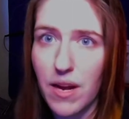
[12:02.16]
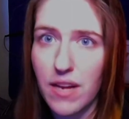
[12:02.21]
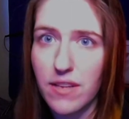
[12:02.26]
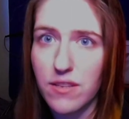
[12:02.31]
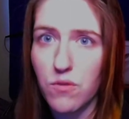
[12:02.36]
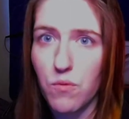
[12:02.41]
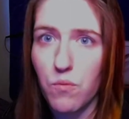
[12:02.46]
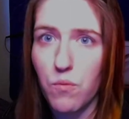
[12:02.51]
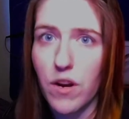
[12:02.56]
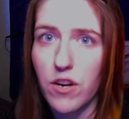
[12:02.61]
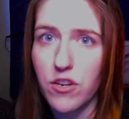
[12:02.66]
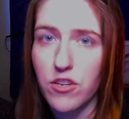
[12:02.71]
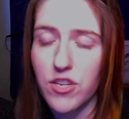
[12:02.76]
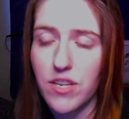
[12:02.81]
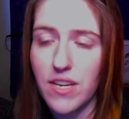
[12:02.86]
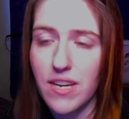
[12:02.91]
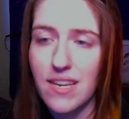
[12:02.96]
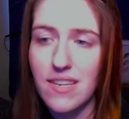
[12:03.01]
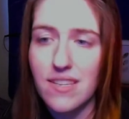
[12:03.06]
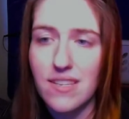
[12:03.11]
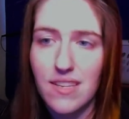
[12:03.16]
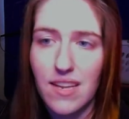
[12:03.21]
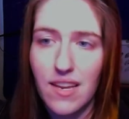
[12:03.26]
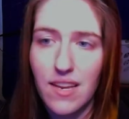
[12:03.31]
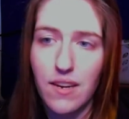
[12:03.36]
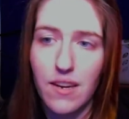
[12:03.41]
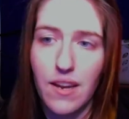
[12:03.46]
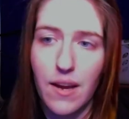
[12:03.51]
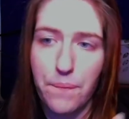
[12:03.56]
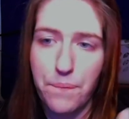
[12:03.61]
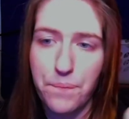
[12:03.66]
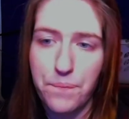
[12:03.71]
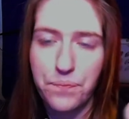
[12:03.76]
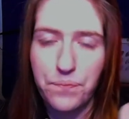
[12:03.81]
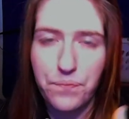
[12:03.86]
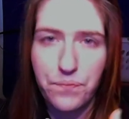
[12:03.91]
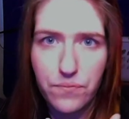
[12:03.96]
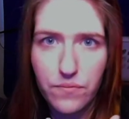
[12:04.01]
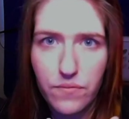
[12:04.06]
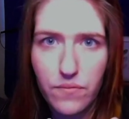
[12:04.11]
where she is in
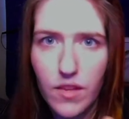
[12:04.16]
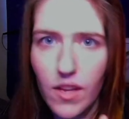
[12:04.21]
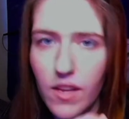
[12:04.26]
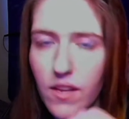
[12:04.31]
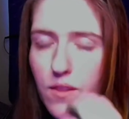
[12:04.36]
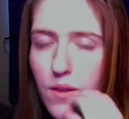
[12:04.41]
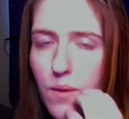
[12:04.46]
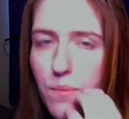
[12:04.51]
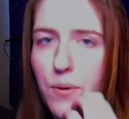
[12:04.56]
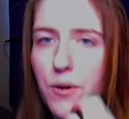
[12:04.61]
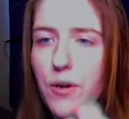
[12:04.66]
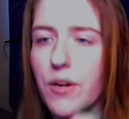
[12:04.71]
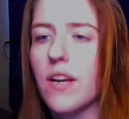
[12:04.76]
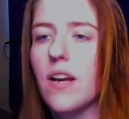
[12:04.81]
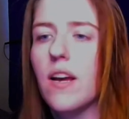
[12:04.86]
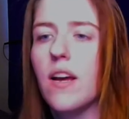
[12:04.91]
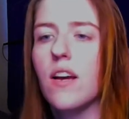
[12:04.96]
the book